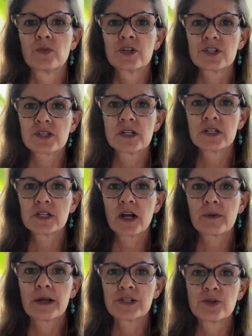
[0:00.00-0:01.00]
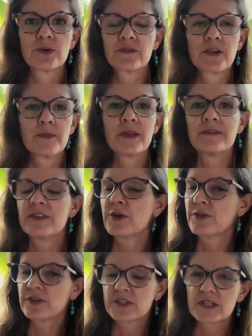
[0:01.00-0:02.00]
We're just going to talk about two of them, even though
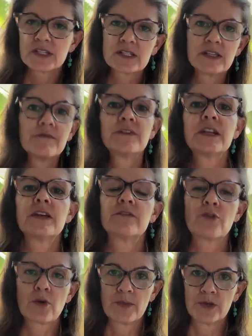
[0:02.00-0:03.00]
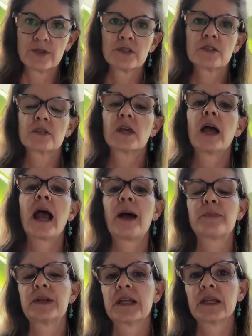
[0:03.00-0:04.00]
there's a symphony of hormones
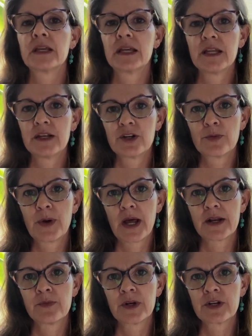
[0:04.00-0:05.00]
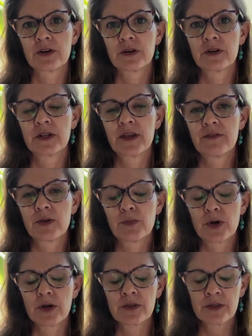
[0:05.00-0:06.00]
happening in your body when you're giving
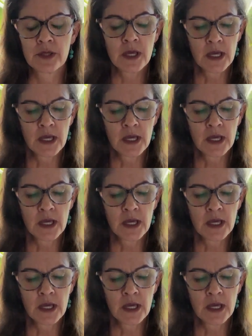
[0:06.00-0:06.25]
birth.